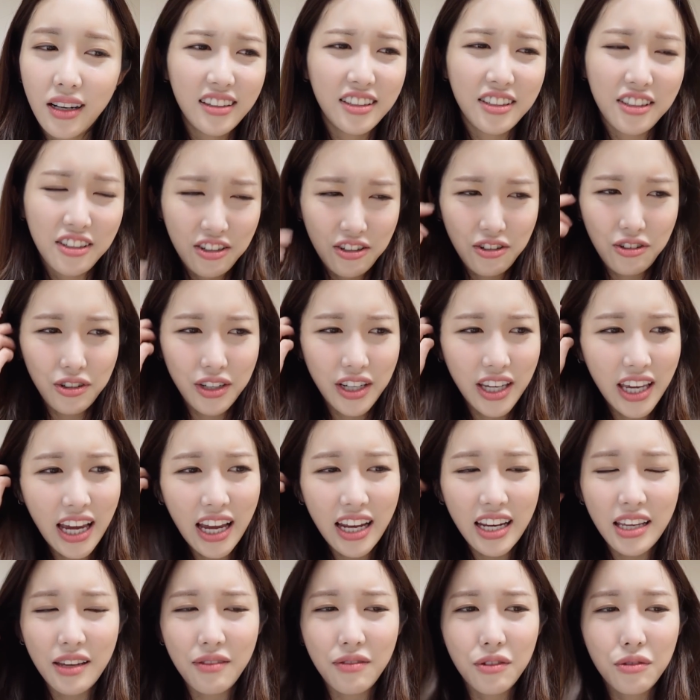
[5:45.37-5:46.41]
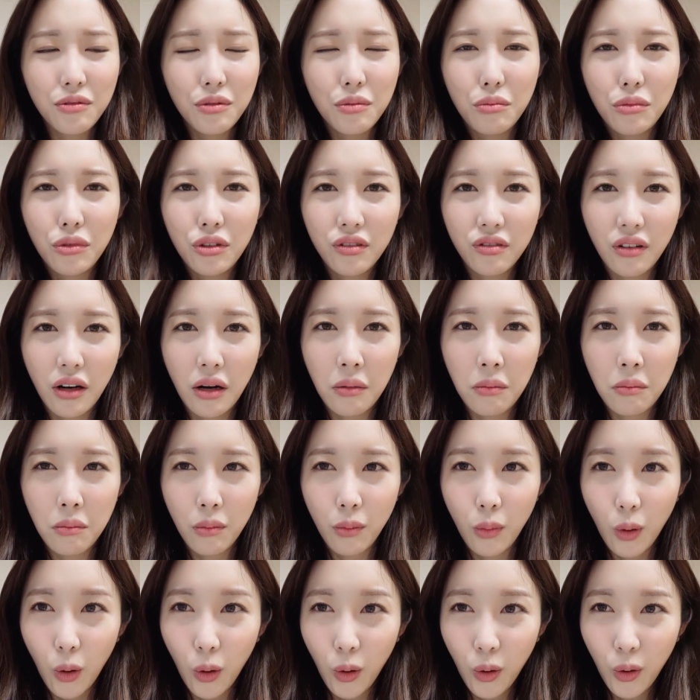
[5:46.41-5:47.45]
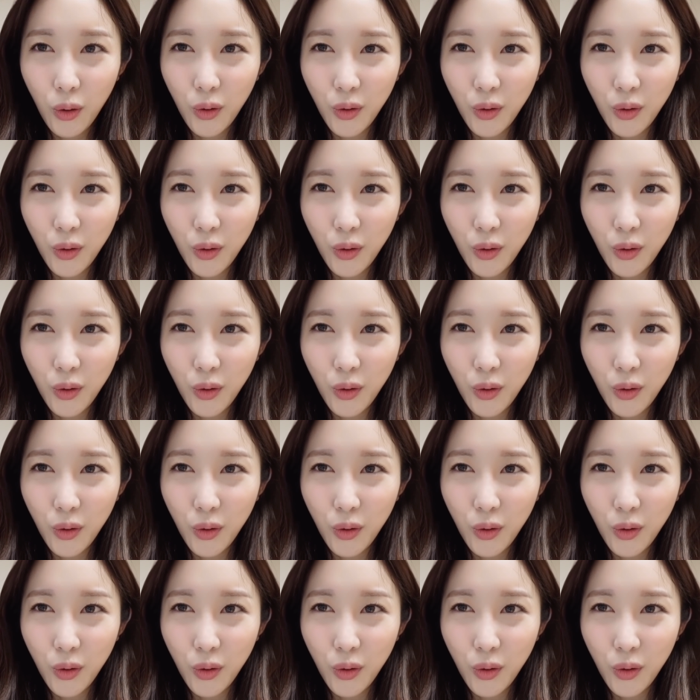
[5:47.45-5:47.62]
you know, can't even remove a mole,